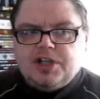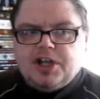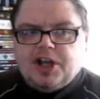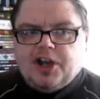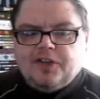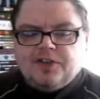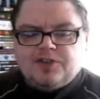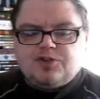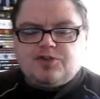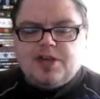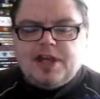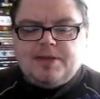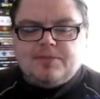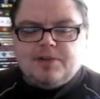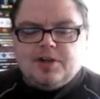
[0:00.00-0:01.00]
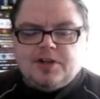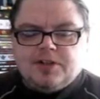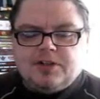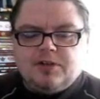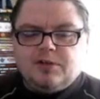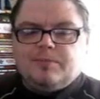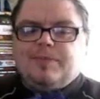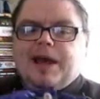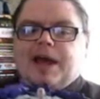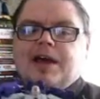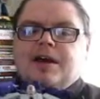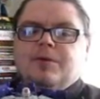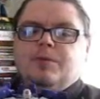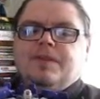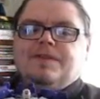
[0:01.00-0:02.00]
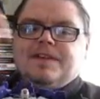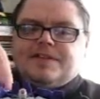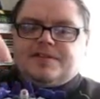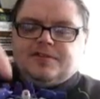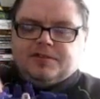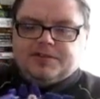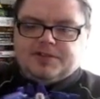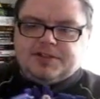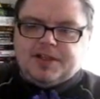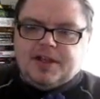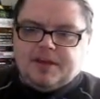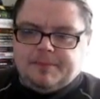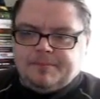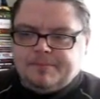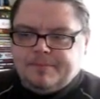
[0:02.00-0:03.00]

and the train mode look better with this colour scheme.